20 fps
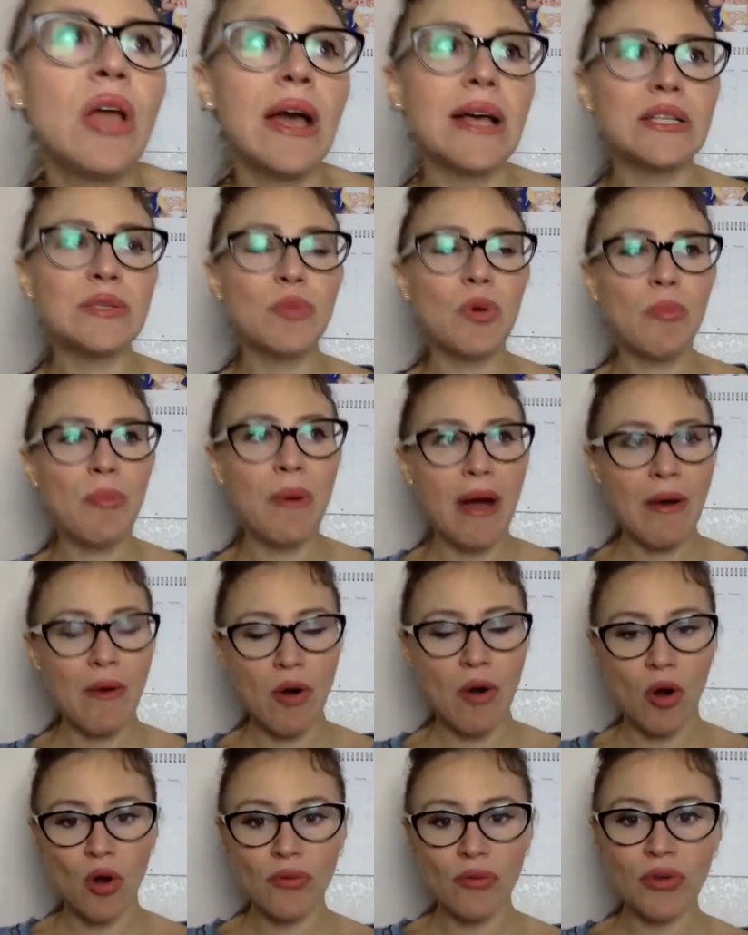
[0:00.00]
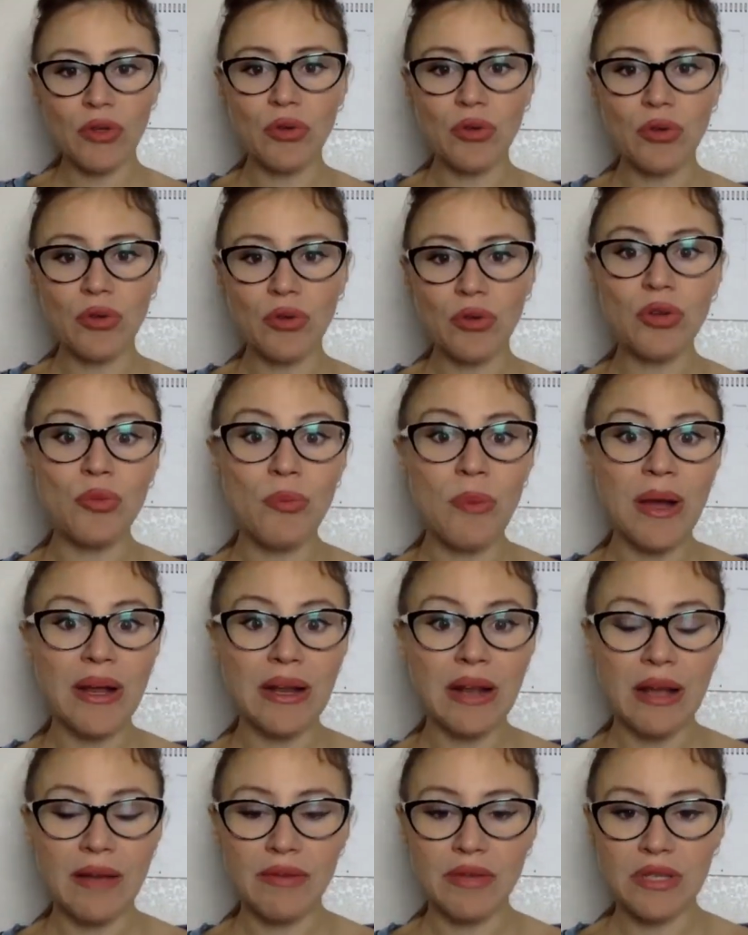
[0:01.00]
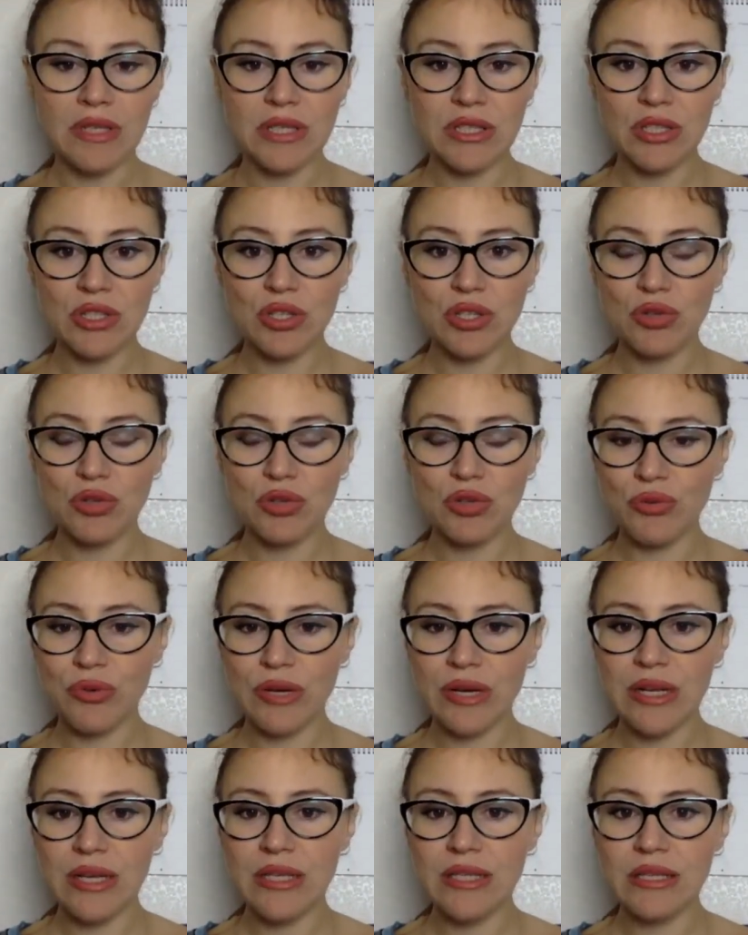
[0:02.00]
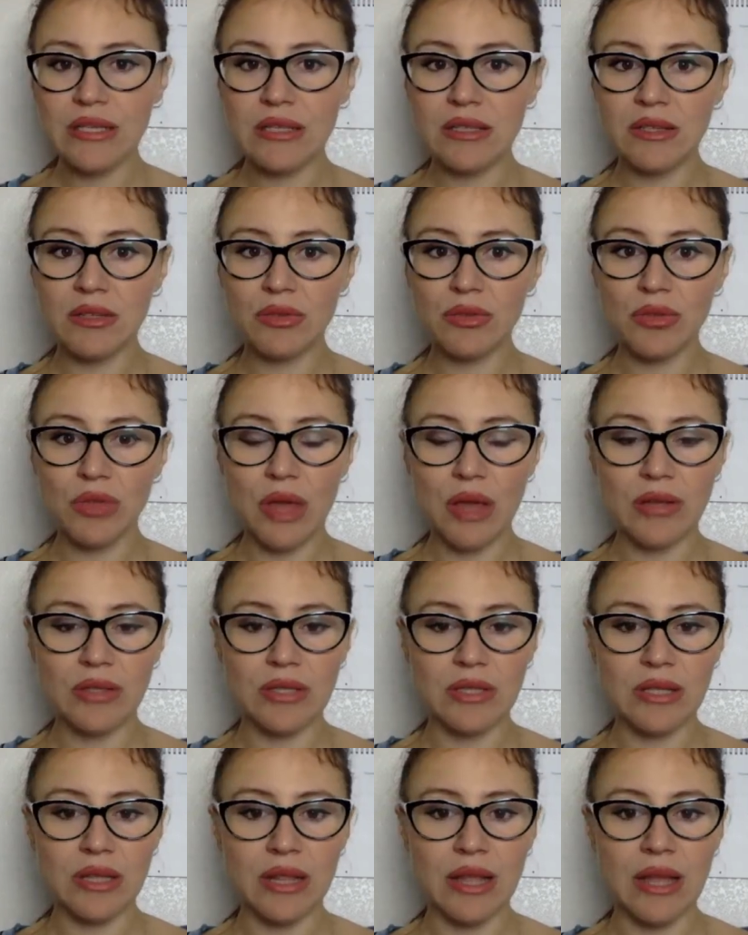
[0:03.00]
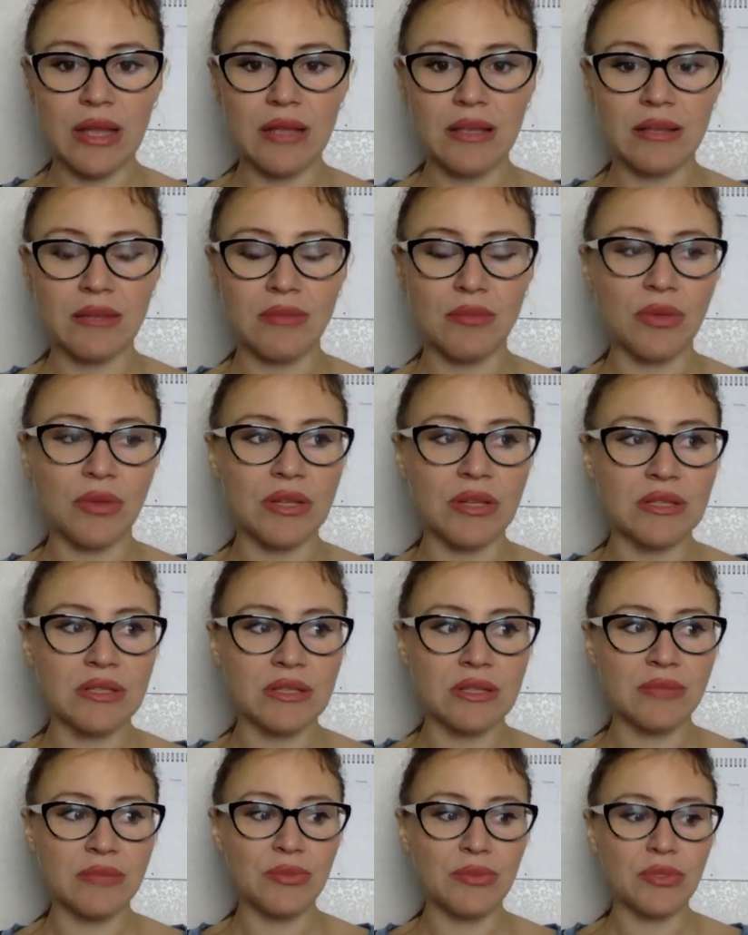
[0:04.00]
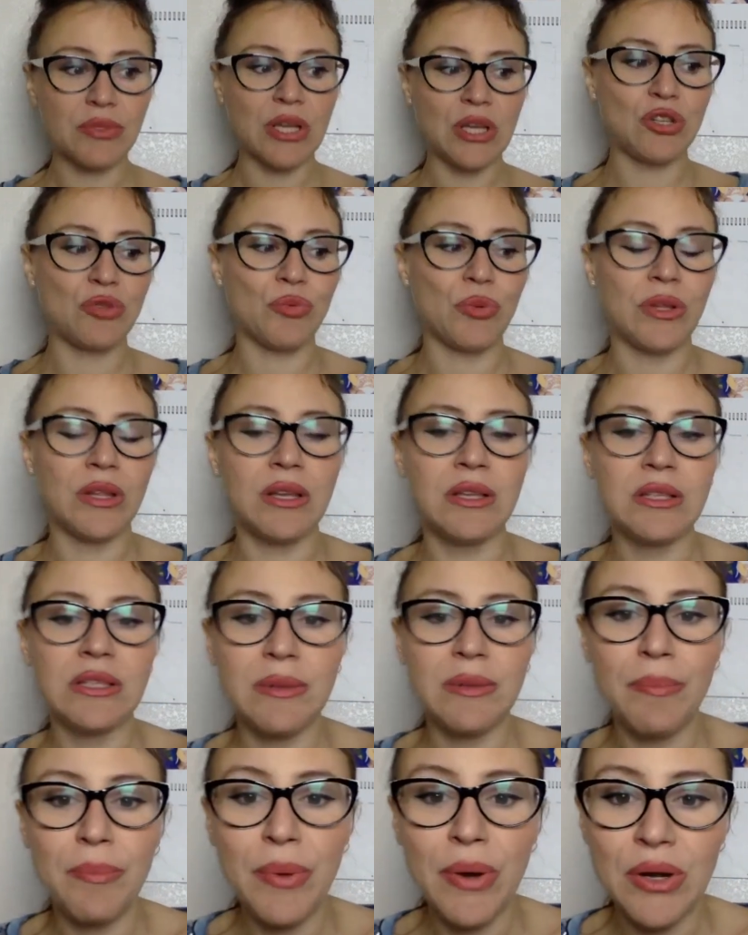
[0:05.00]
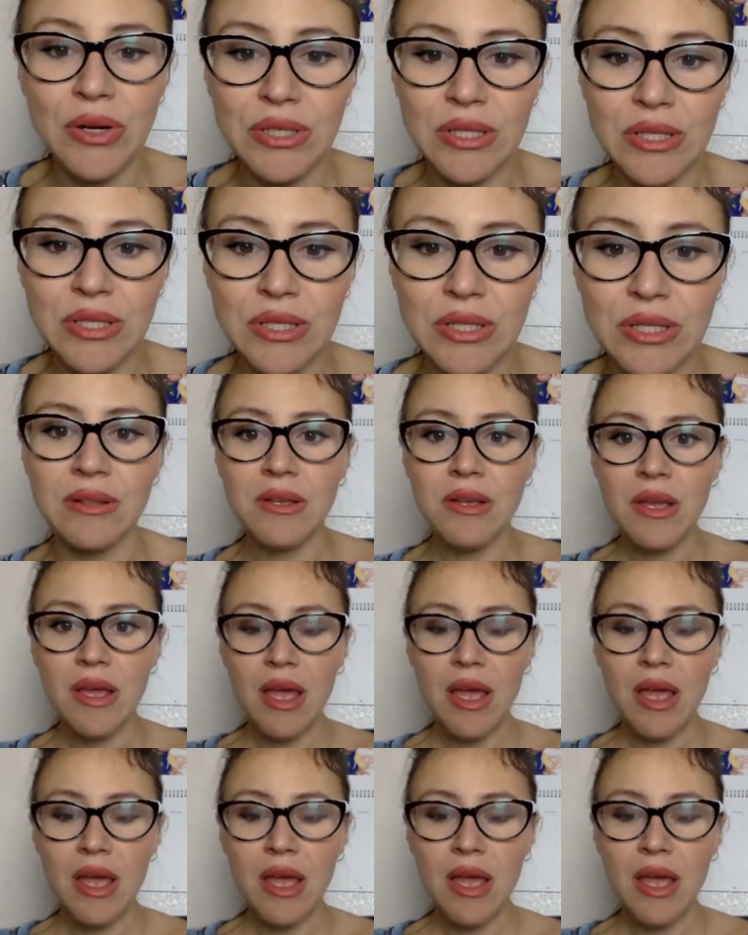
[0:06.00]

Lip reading: has more power over you, and you might have a decision to release it in 2018, whether it's an obsession, whether it's a person.